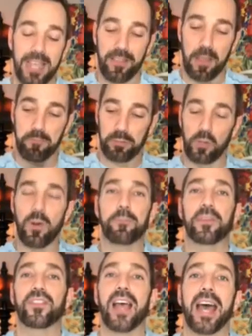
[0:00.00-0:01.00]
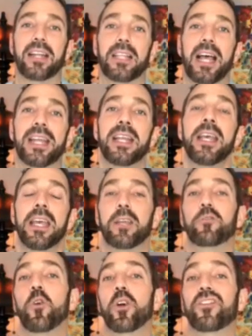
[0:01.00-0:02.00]
Yeah, they blew up a satellite,
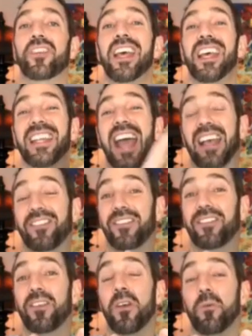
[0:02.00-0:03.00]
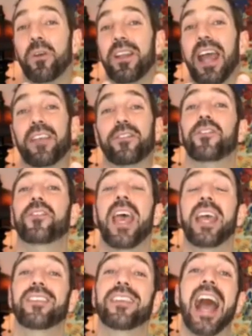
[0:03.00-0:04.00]
and of course, one of NASA's
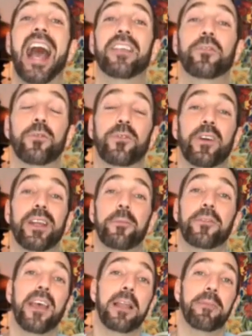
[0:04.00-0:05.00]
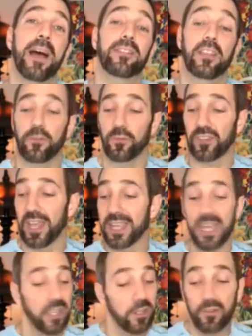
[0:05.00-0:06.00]
heads guys was very upset about this, was
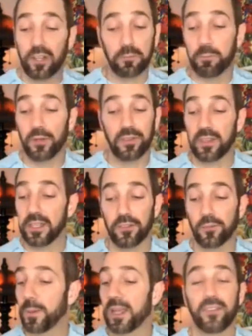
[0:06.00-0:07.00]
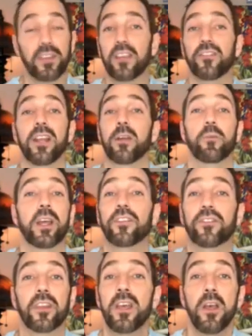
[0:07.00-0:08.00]
like, you just put the space station at
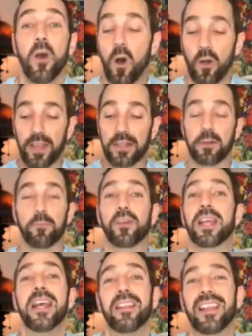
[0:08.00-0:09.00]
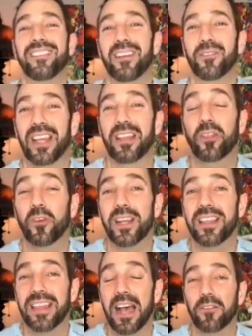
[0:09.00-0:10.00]
risk. All that debris. They said it was like
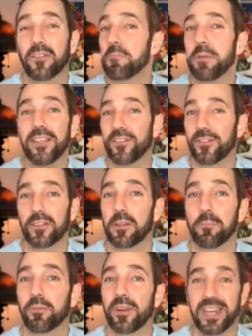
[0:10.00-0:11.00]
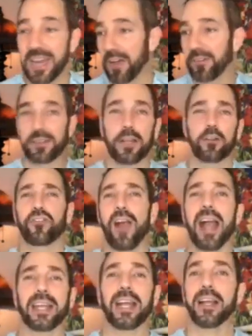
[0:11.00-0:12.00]
30,000 pieces of debris now that they're
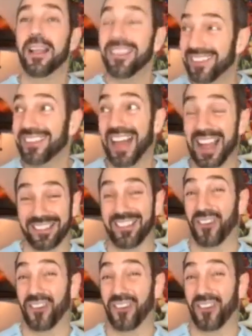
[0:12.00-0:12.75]
tracking. It's a lot to